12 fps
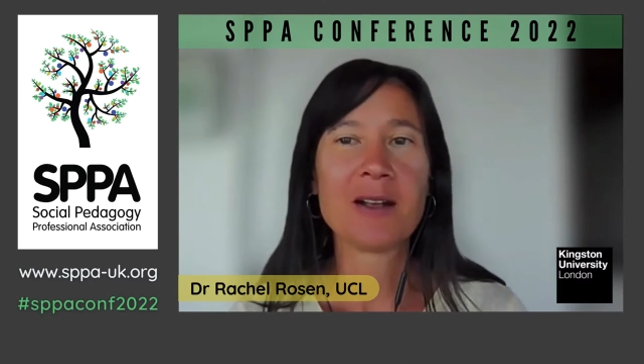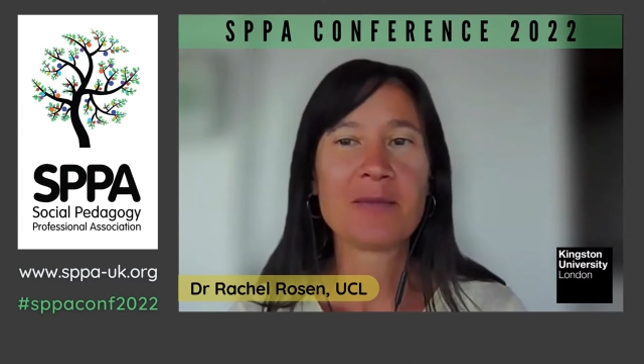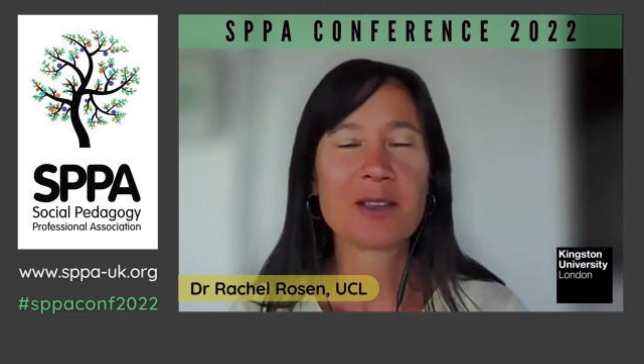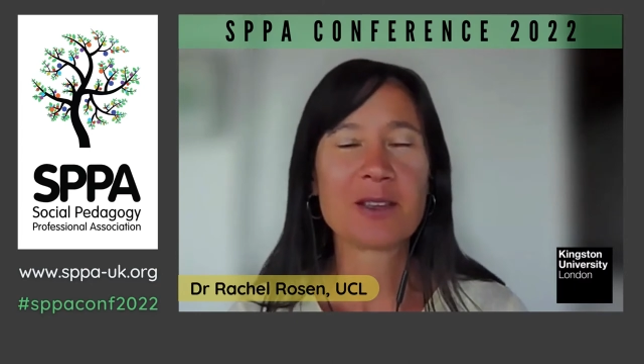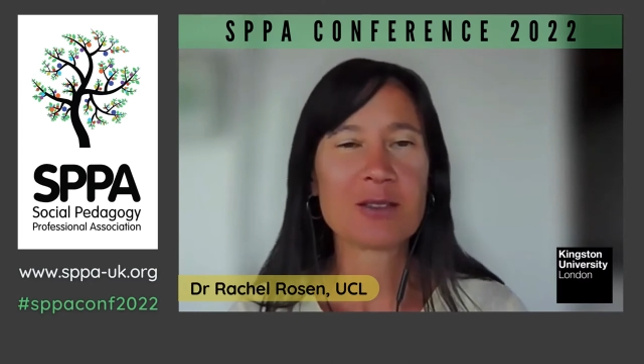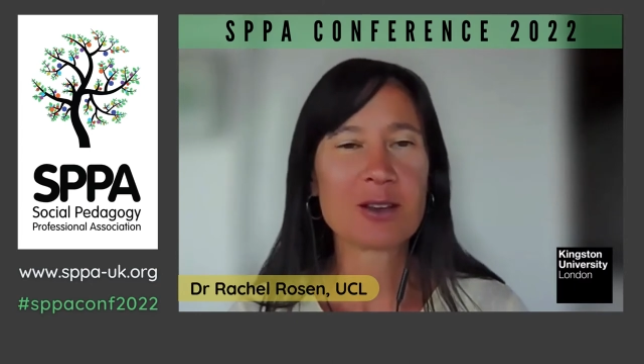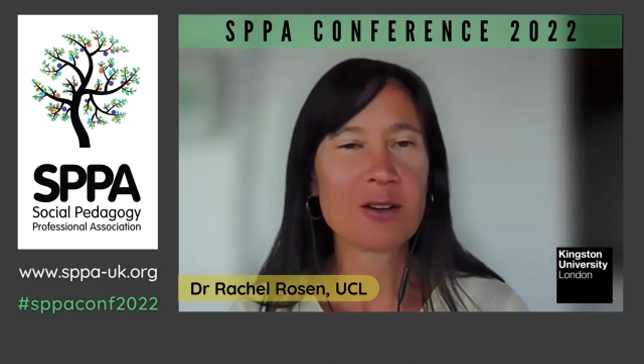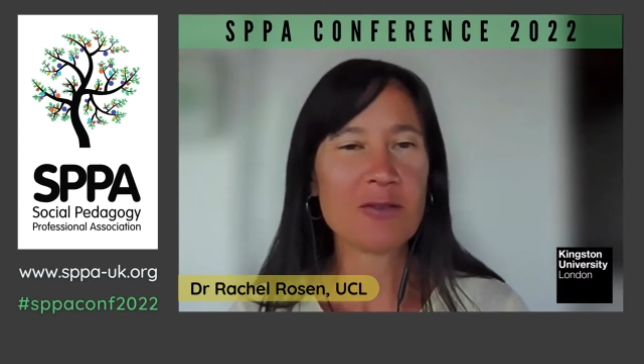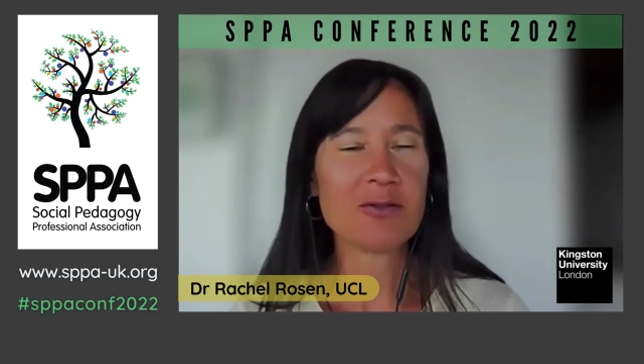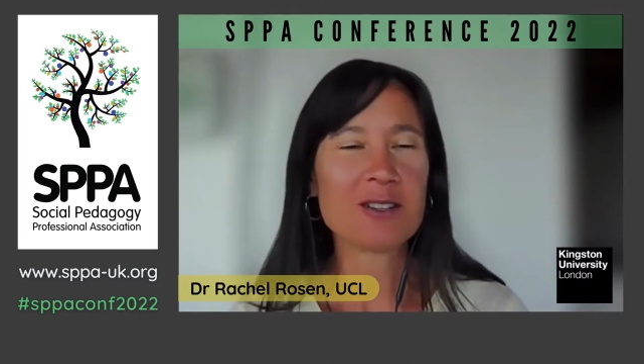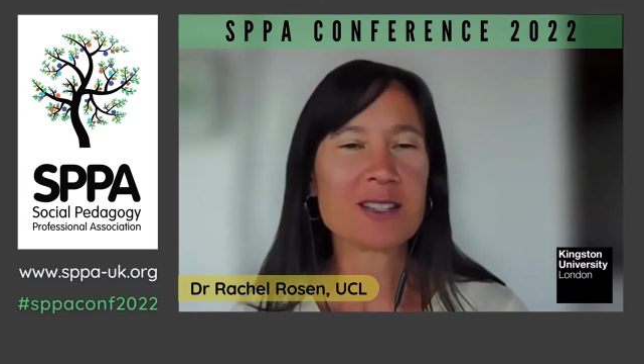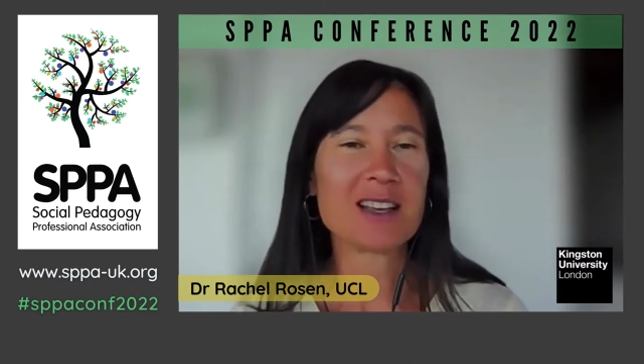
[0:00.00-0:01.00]
The
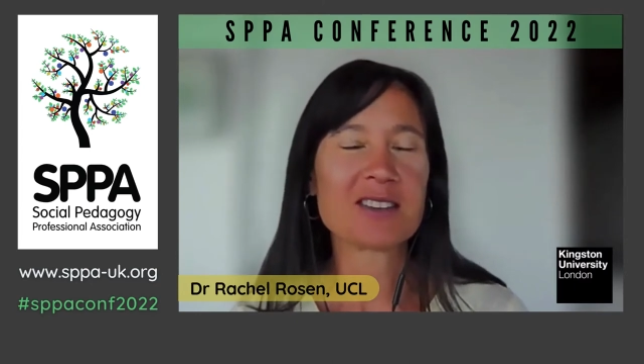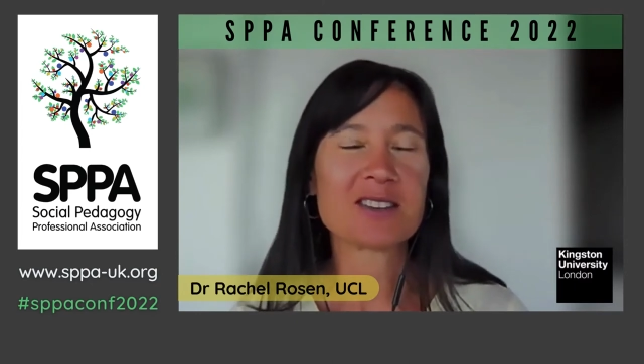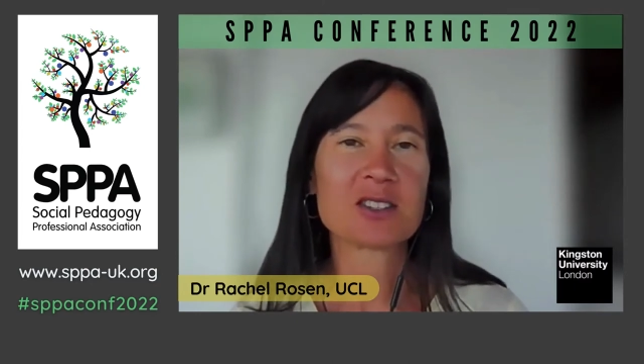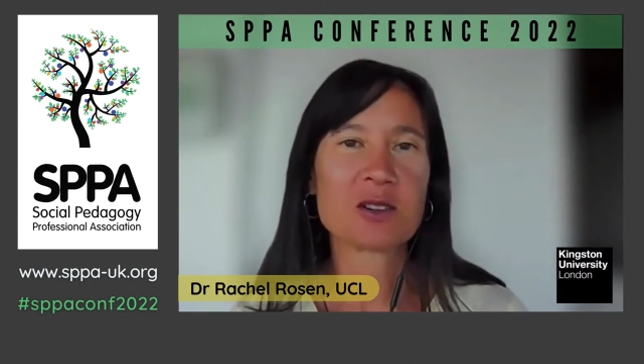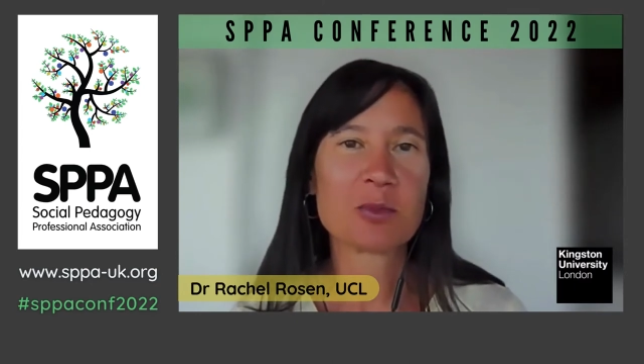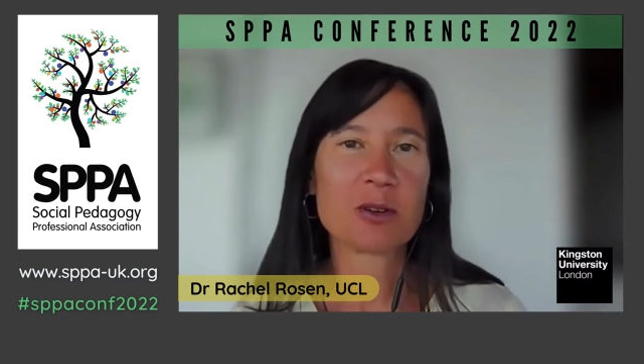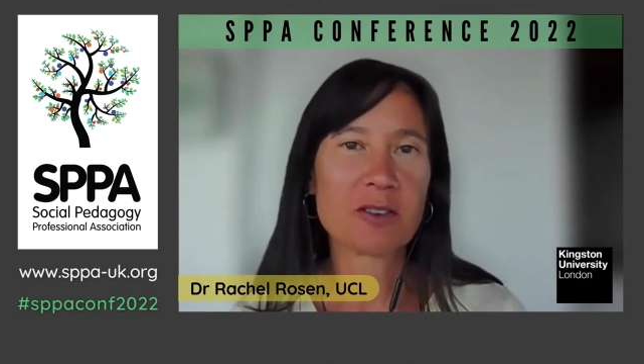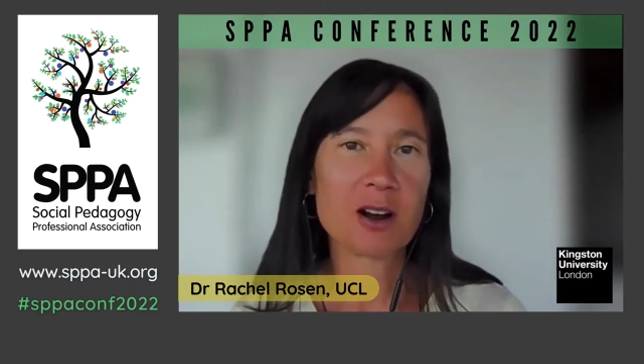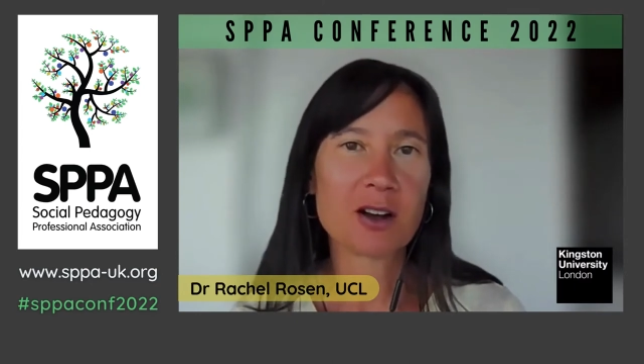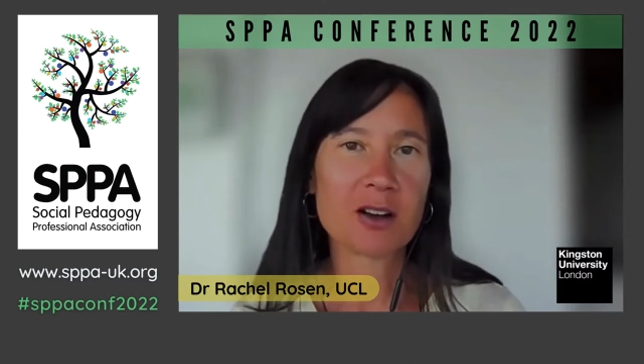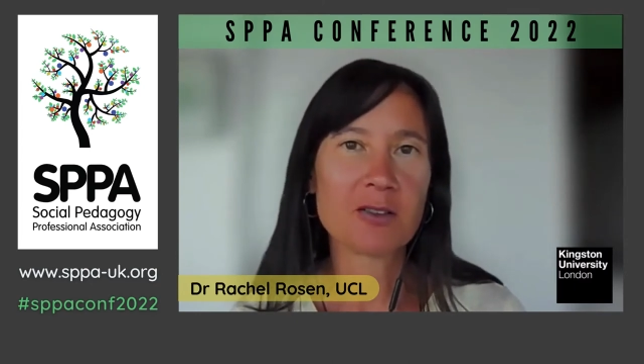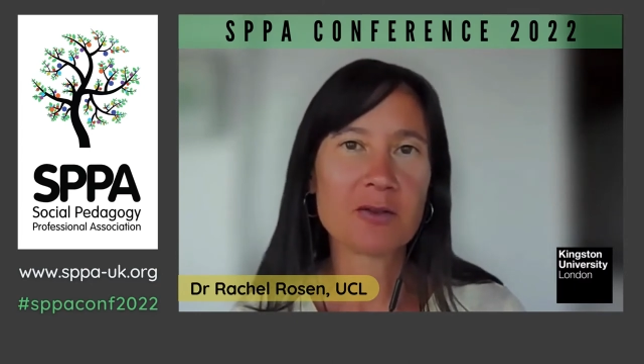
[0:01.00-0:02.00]
conference asks a
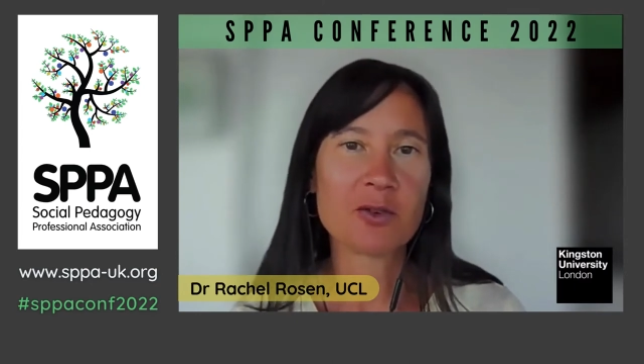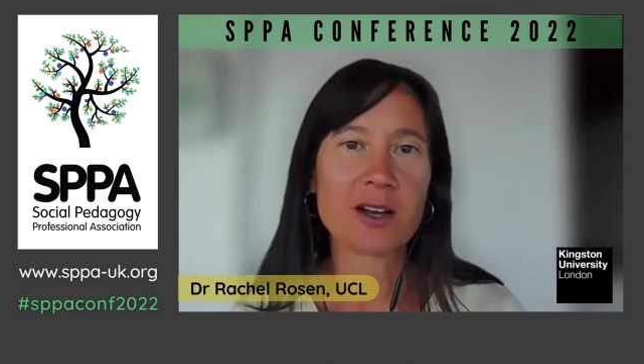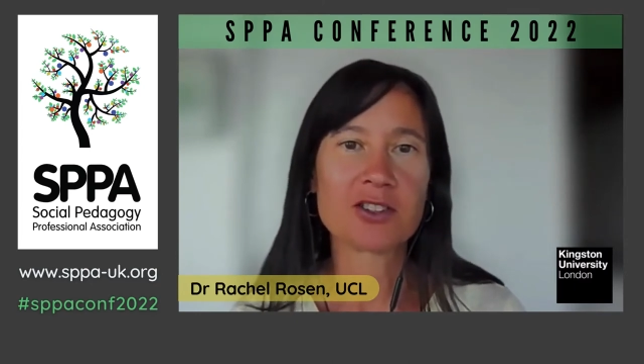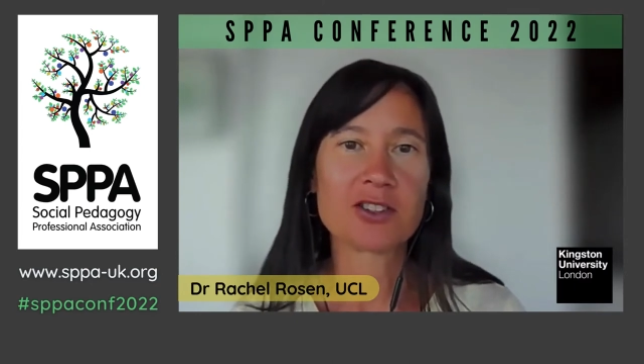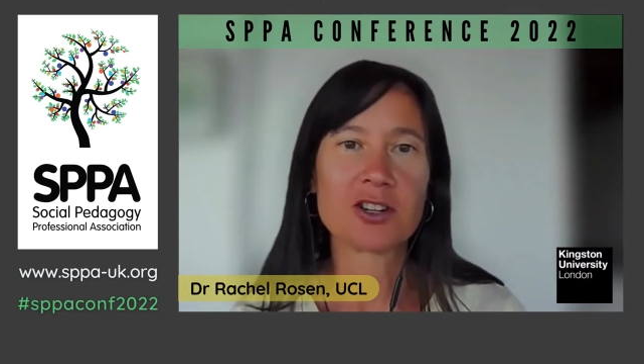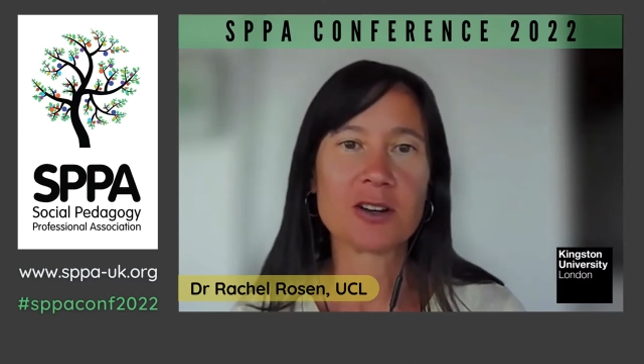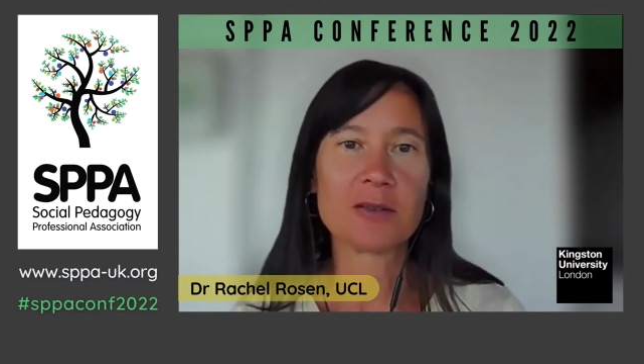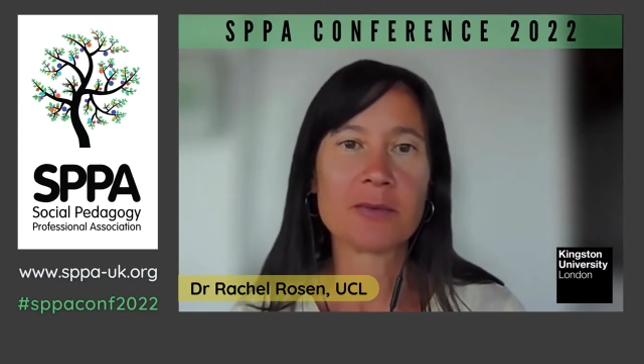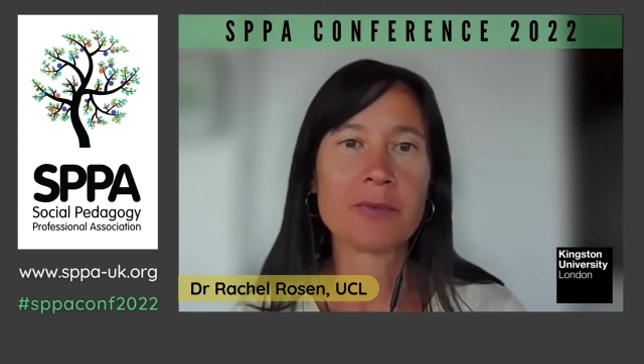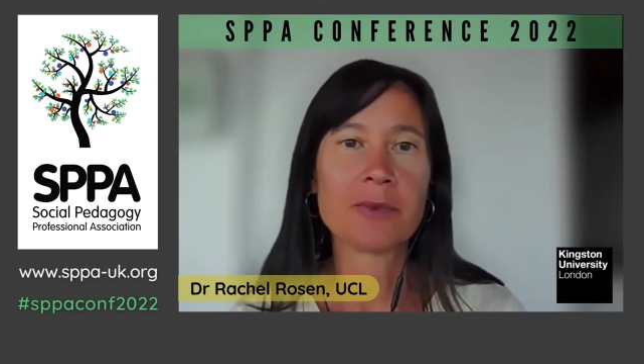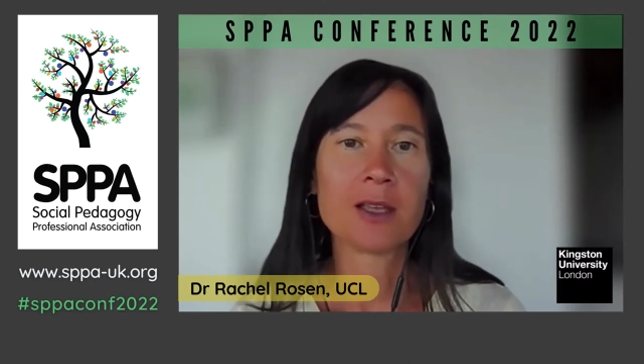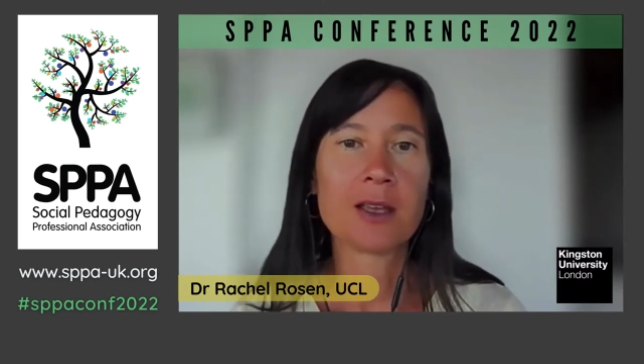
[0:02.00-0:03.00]
provocative question.